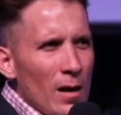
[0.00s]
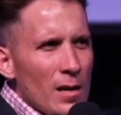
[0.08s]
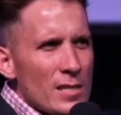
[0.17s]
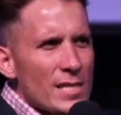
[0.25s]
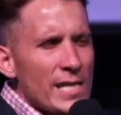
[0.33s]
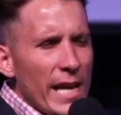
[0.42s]

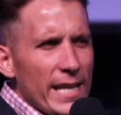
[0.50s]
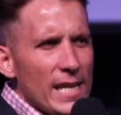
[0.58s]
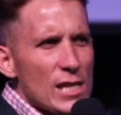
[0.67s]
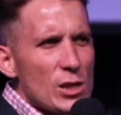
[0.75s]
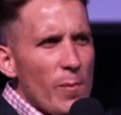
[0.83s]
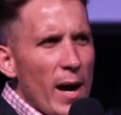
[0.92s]

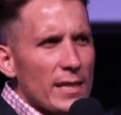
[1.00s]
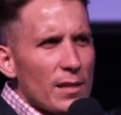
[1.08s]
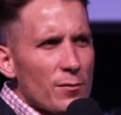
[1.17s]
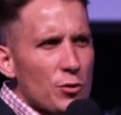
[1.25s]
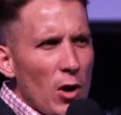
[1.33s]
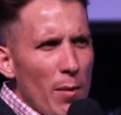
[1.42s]
Sickness might
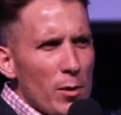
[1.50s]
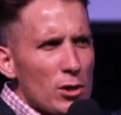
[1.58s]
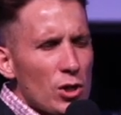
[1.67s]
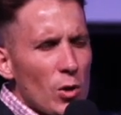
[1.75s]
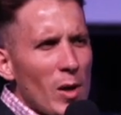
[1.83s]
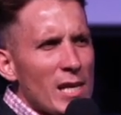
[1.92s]
have troubled
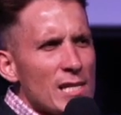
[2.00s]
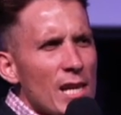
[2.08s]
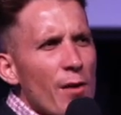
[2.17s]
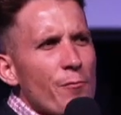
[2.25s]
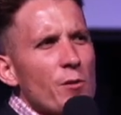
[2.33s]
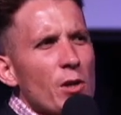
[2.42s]
you, He's
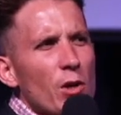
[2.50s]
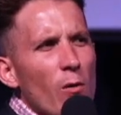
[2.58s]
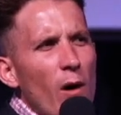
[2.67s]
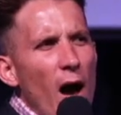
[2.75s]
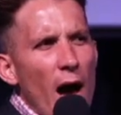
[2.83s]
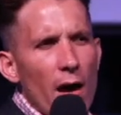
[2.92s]
lifting you
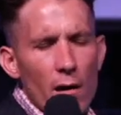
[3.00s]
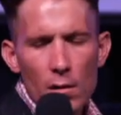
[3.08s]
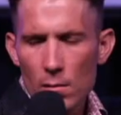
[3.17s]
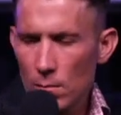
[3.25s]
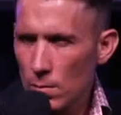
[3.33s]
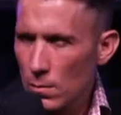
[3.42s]
higher.
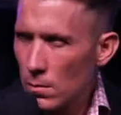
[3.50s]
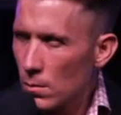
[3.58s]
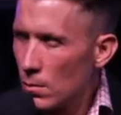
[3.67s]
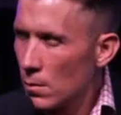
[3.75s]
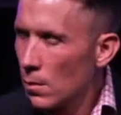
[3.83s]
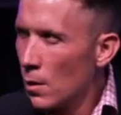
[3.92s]

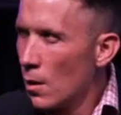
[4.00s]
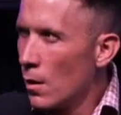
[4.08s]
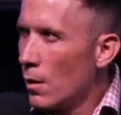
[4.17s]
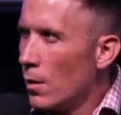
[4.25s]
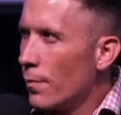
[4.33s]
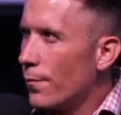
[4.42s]

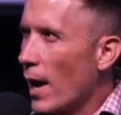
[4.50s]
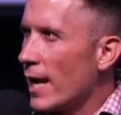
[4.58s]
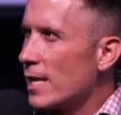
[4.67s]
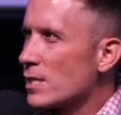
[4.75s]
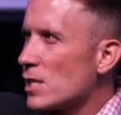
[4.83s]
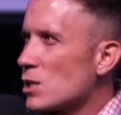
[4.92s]

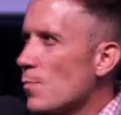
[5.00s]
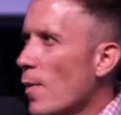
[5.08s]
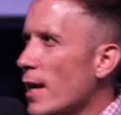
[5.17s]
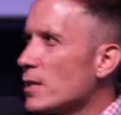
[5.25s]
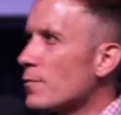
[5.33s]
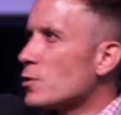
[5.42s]
Finances
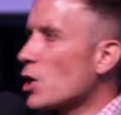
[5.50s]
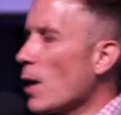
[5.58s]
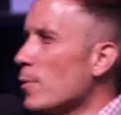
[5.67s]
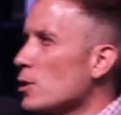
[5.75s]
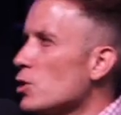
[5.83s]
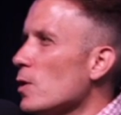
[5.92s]
might have
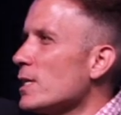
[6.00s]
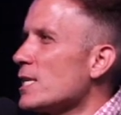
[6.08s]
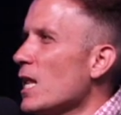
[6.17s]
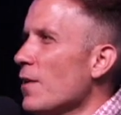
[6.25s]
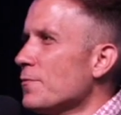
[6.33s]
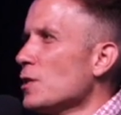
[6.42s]
troubled you, He's
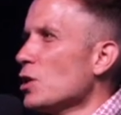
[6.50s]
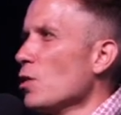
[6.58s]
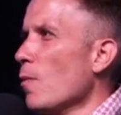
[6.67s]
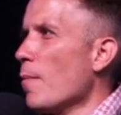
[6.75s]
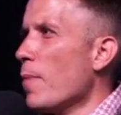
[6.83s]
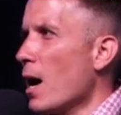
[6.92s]
lifting you
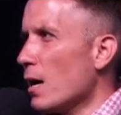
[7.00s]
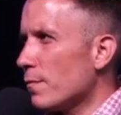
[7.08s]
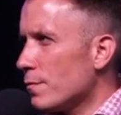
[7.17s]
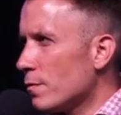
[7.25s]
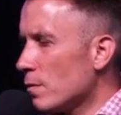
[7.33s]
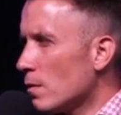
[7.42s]
above.
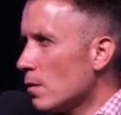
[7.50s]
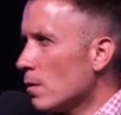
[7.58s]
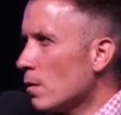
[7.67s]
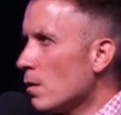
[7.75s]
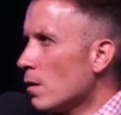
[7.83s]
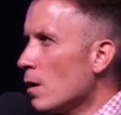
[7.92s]

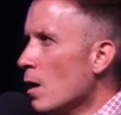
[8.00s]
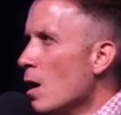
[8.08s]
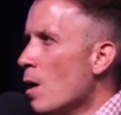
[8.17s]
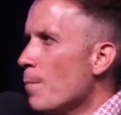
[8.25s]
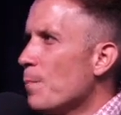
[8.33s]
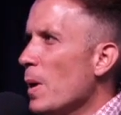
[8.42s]

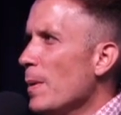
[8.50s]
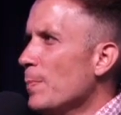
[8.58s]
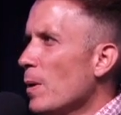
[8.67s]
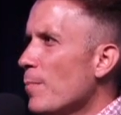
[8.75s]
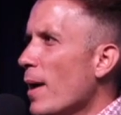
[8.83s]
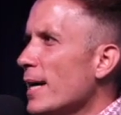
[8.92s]

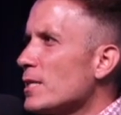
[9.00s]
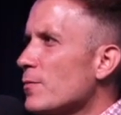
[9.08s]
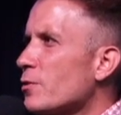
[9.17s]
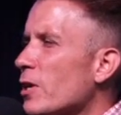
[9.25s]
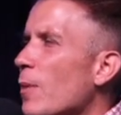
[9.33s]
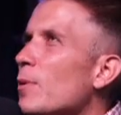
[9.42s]
People might have
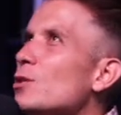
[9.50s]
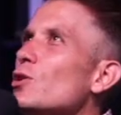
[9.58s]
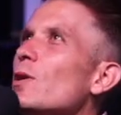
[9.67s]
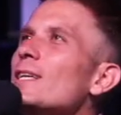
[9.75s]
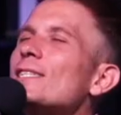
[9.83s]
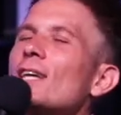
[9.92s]
troubled you,
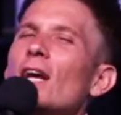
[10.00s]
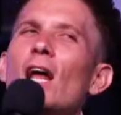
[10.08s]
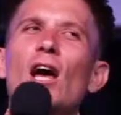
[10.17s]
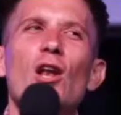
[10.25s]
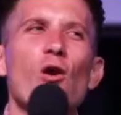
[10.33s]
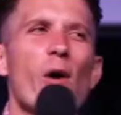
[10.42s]
He's going to
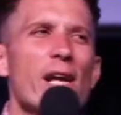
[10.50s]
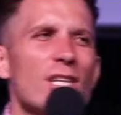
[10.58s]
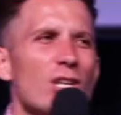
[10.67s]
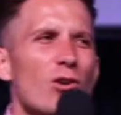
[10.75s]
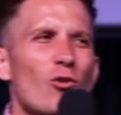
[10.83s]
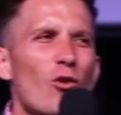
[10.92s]
anoint
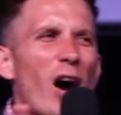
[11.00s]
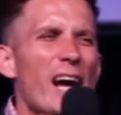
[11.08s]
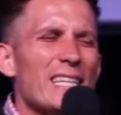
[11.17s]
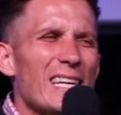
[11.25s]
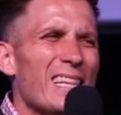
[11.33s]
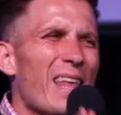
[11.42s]
you
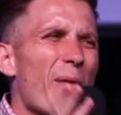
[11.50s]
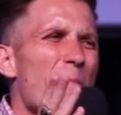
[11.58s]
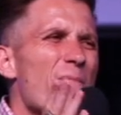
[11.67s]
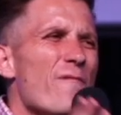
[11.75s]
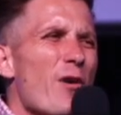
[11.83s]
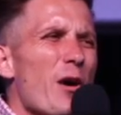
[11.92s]
right in their
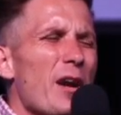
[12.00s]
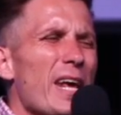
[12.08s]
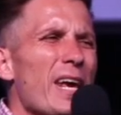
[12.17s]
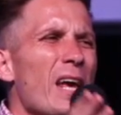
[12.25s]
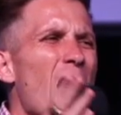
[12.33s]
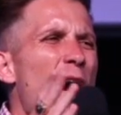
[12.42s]

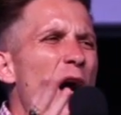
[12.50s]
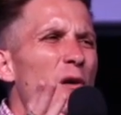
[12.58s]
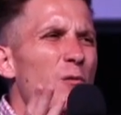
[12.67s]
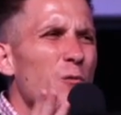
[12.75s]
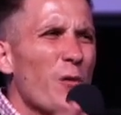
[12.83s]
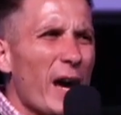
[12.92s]
very
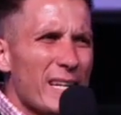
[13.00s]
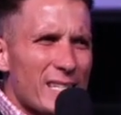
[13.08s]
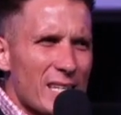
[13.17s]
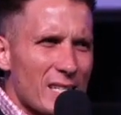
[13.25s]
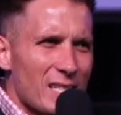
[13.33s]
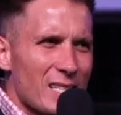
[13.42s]

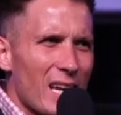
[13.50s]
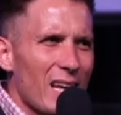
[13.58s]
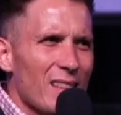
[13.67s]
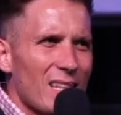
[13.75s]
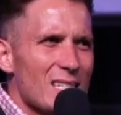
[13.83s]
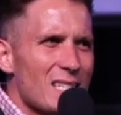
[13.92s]
faces
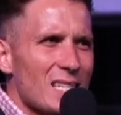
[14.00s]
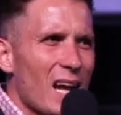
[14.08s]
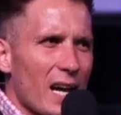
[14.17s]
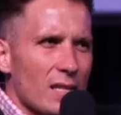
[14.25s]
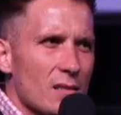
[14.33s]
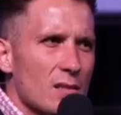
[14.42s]
in this
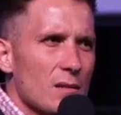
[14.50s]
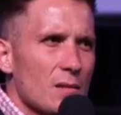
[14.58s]
night.